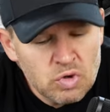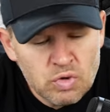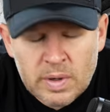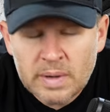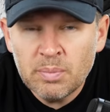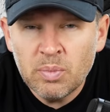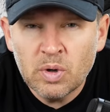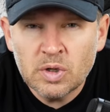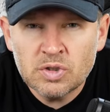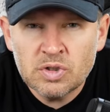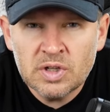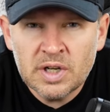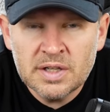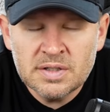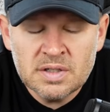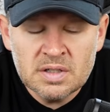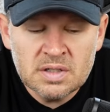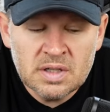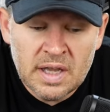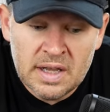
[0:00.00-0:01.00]
Great portrait
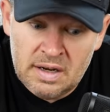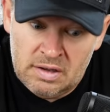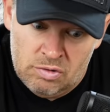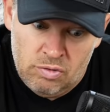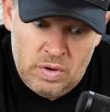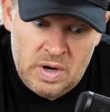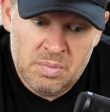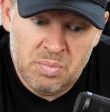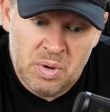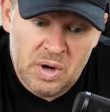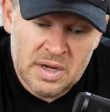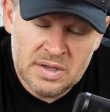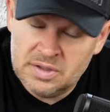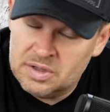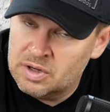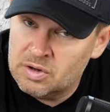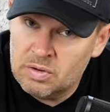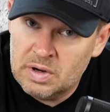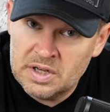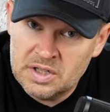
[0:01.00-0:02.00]
lenses and a great price
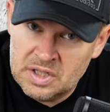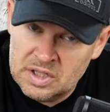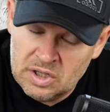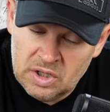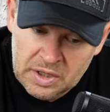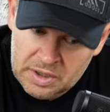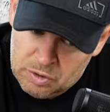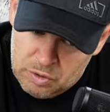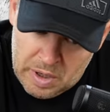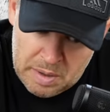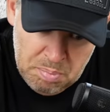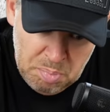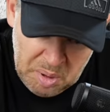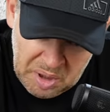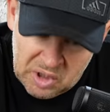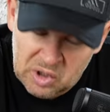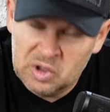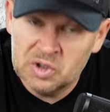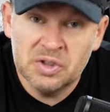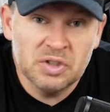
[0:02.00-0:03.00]
and a great deal and great
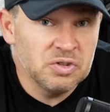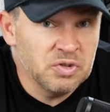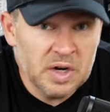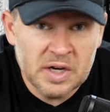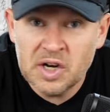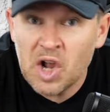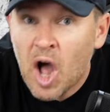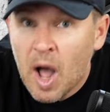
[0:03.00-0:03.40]
build and great